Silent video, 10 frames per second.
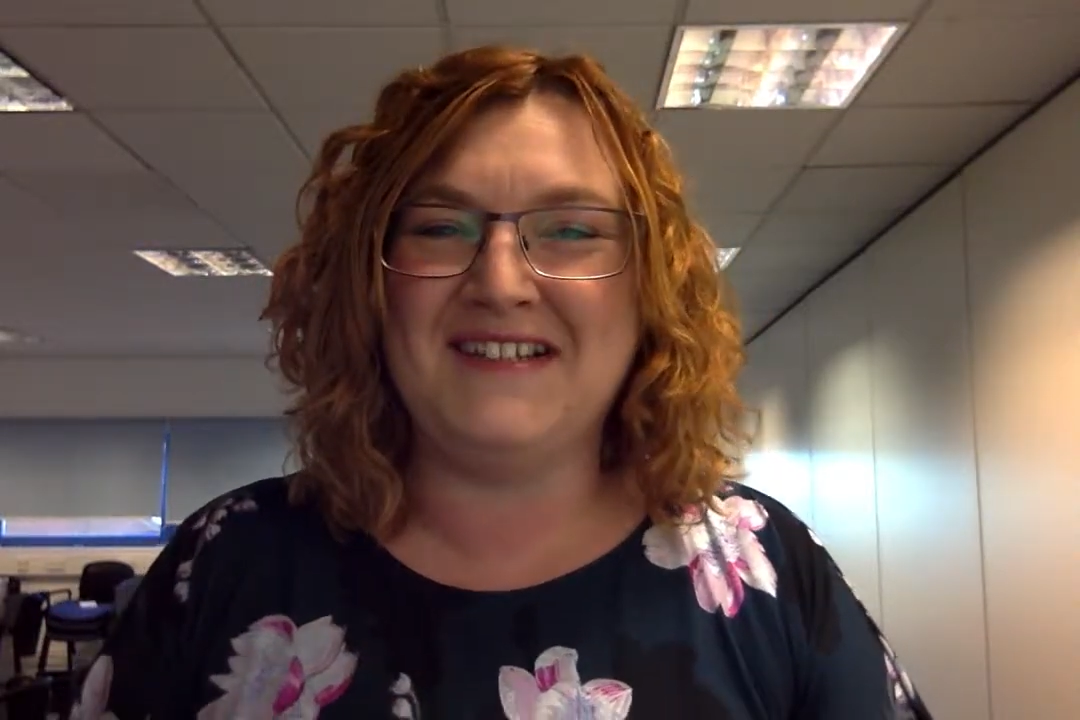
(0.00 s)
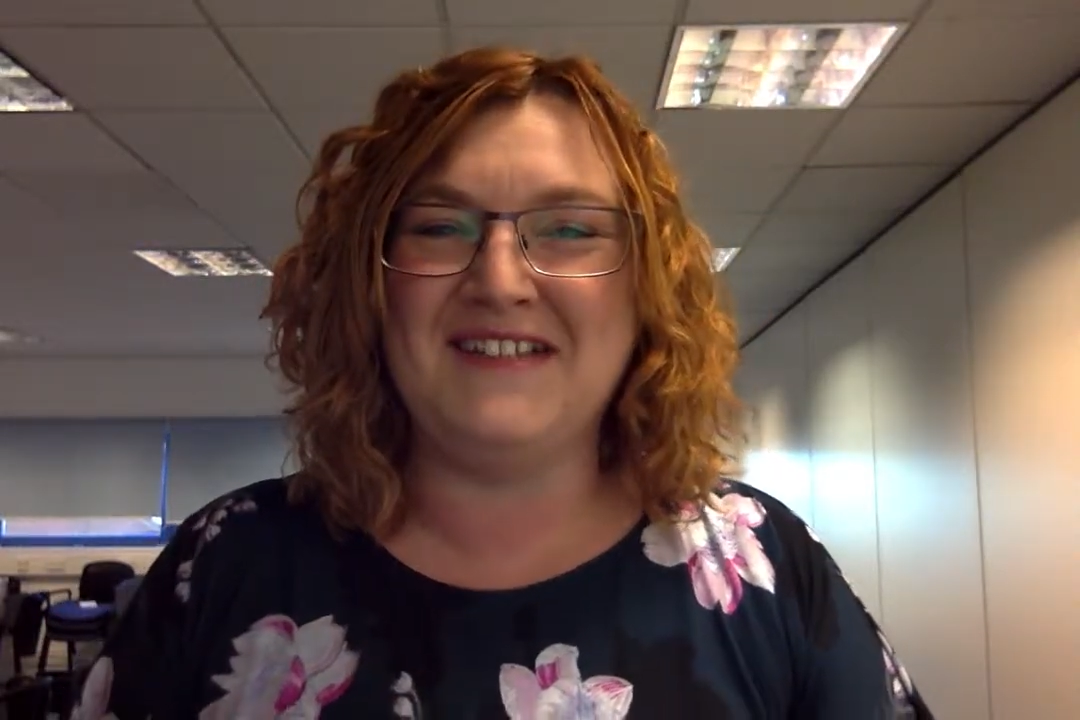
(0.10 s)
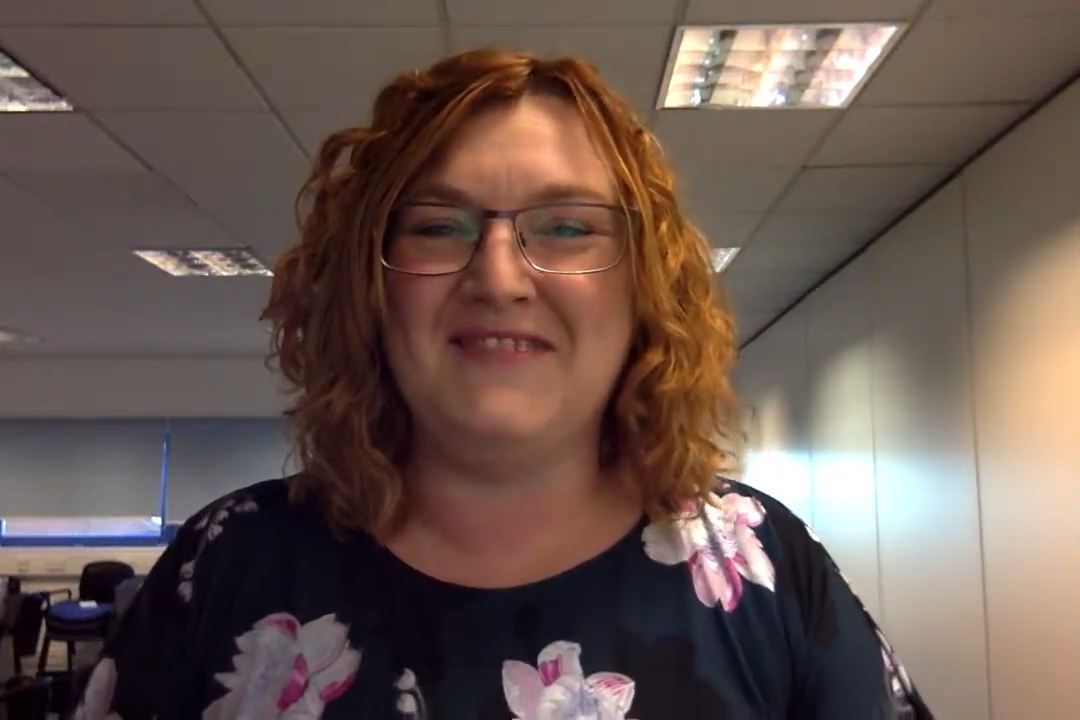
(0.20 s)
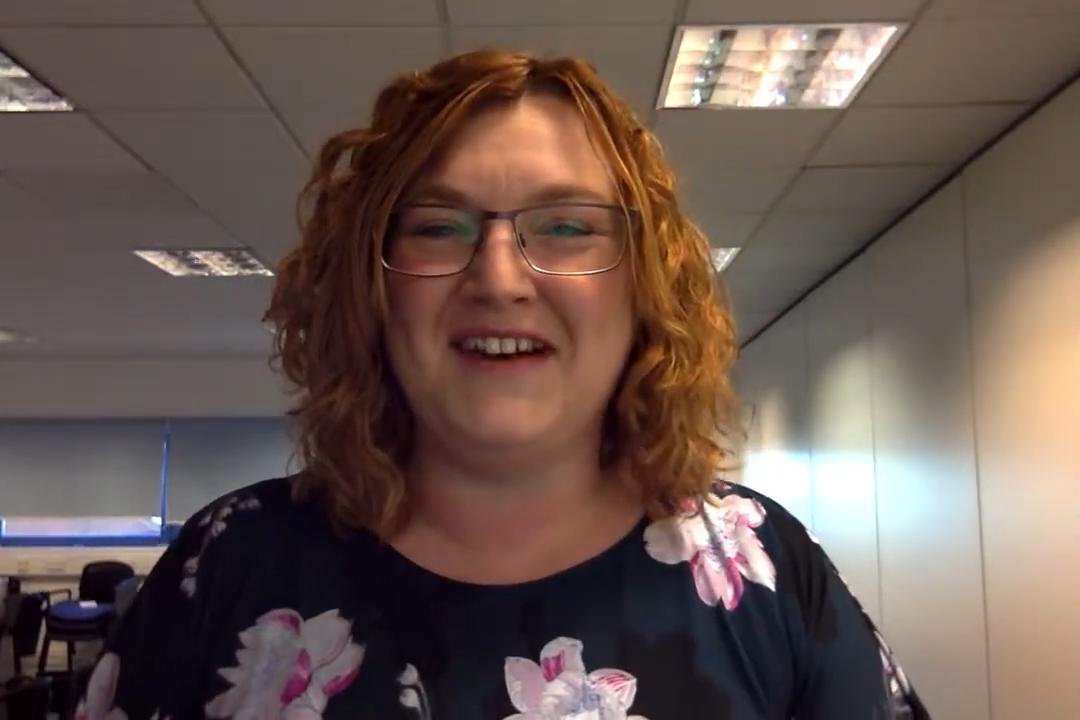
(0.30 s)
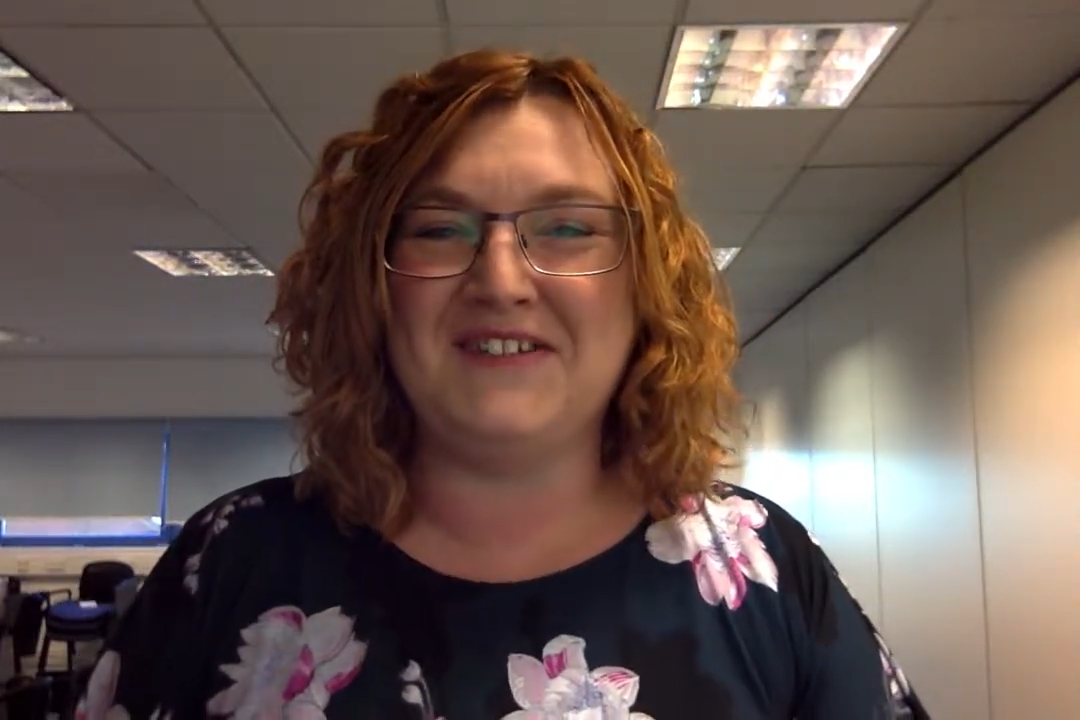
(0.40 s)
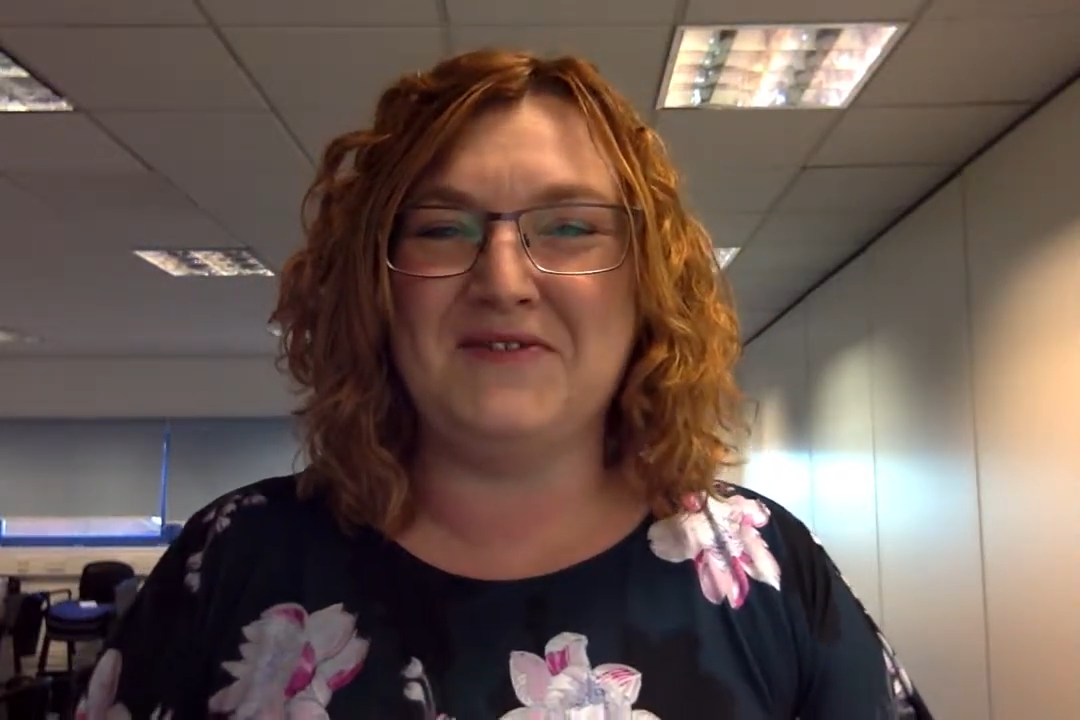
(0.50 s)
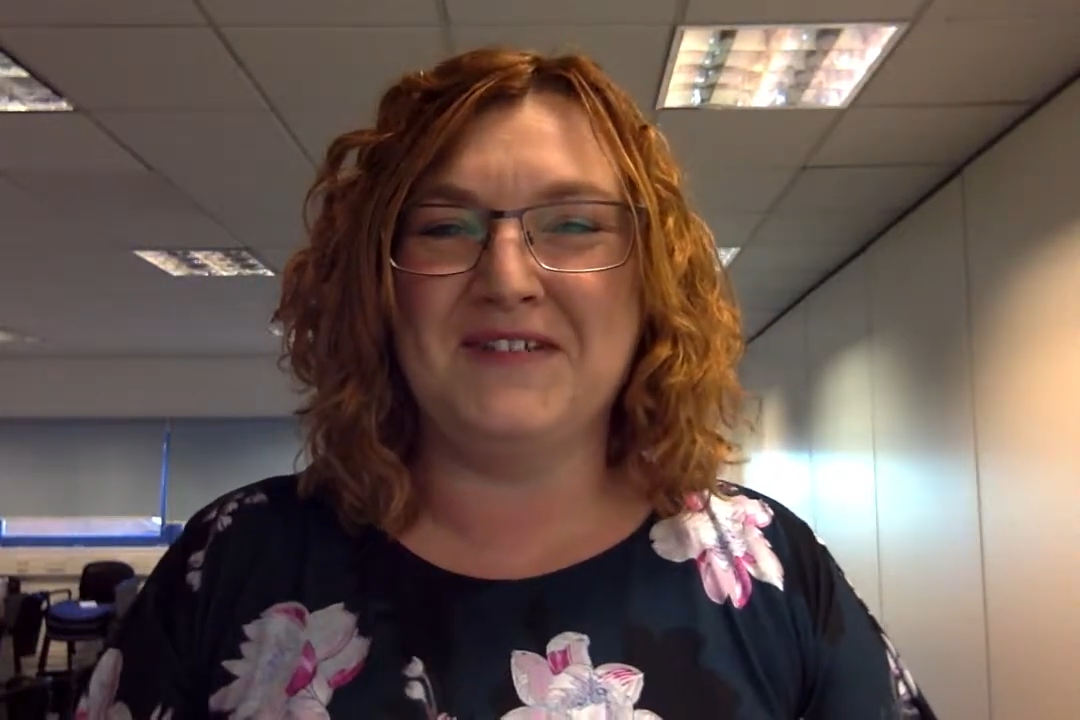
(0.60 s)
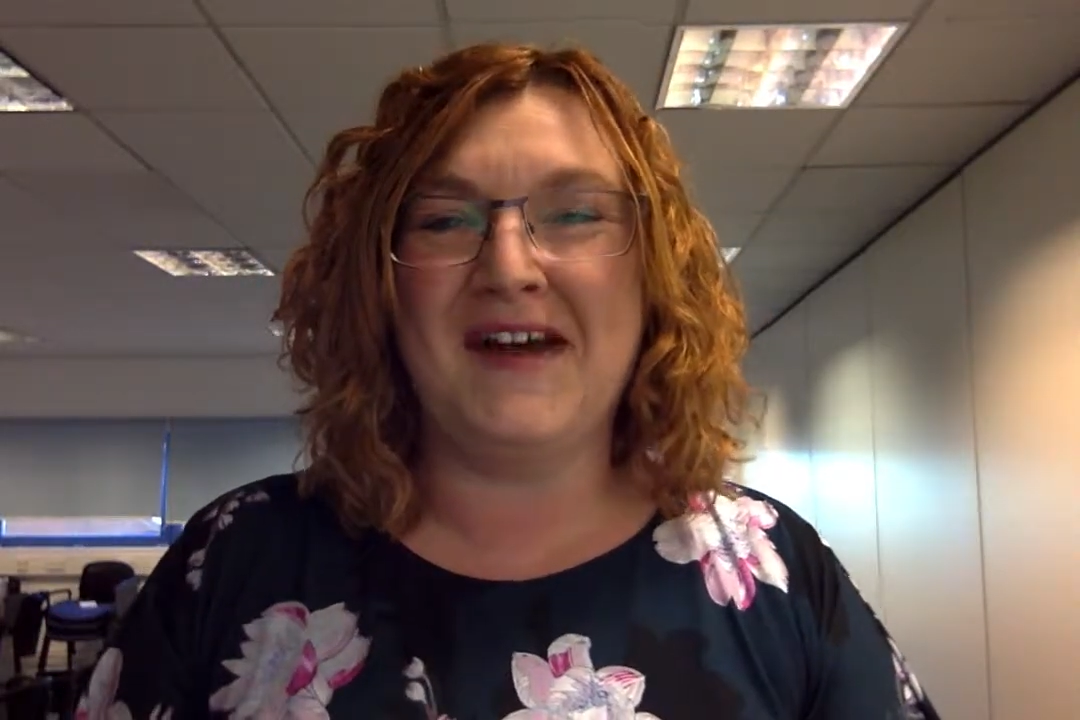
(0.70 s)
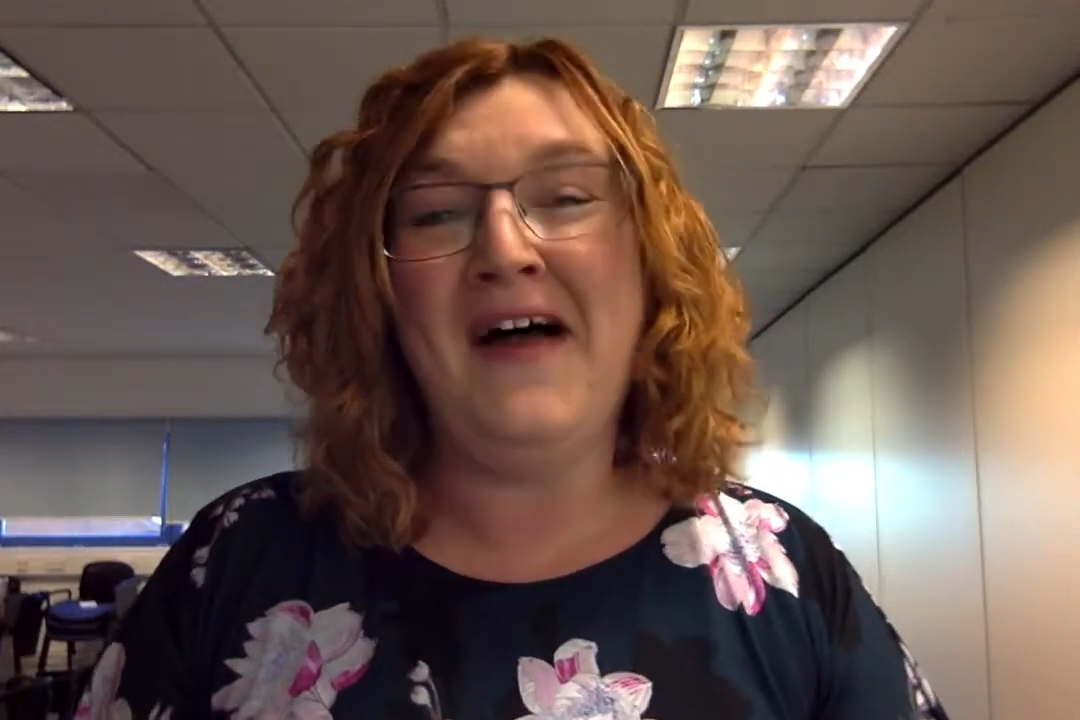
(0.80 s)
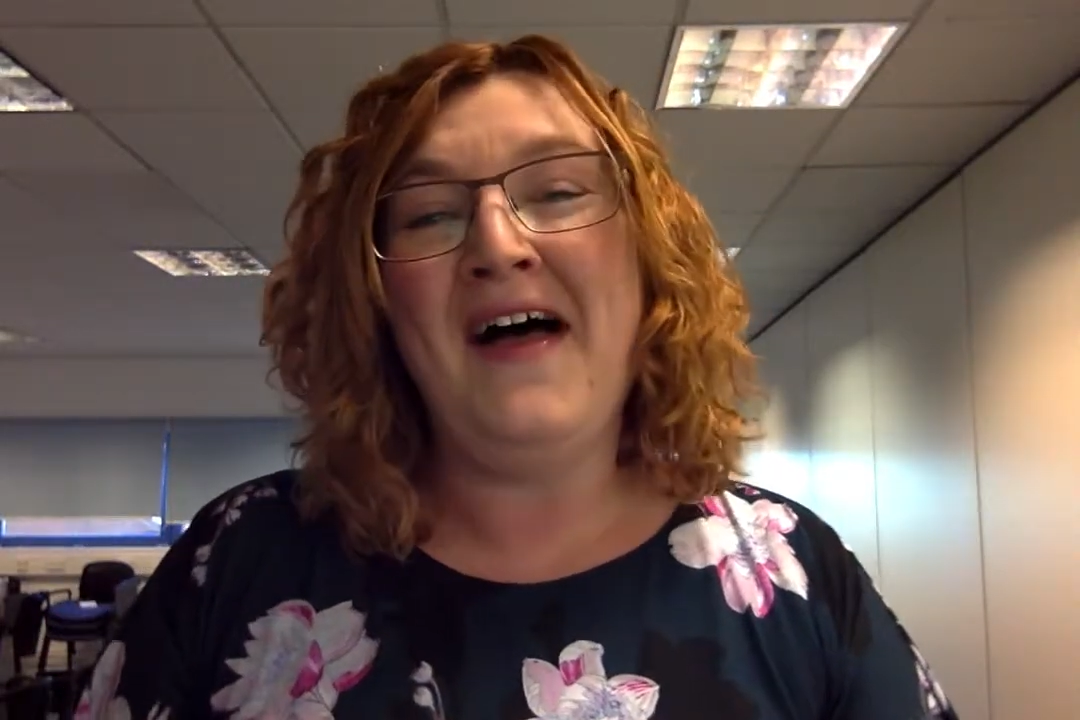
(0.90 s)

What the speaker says: in the right order,